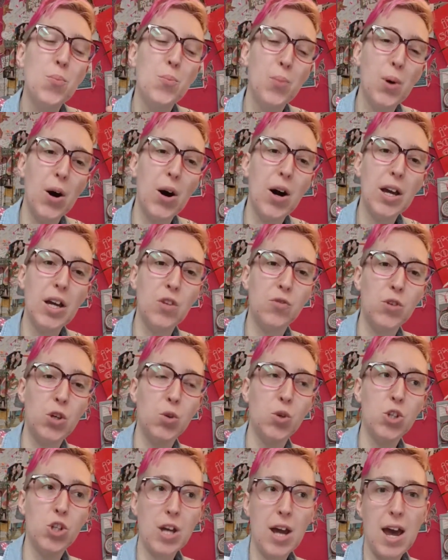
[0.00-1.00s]
But if you
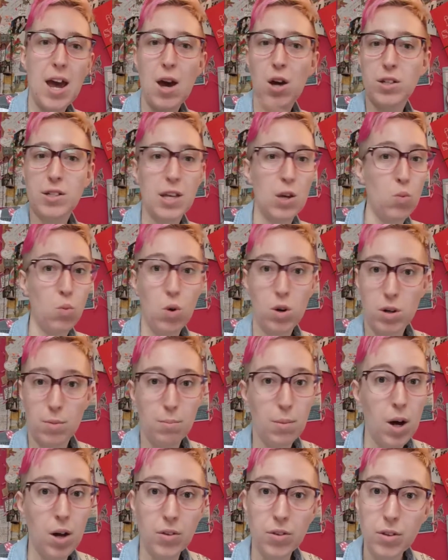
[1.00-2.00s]
share, say, one a
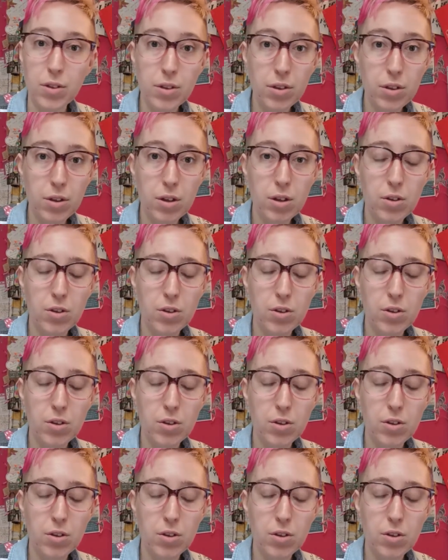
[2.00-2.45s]
month,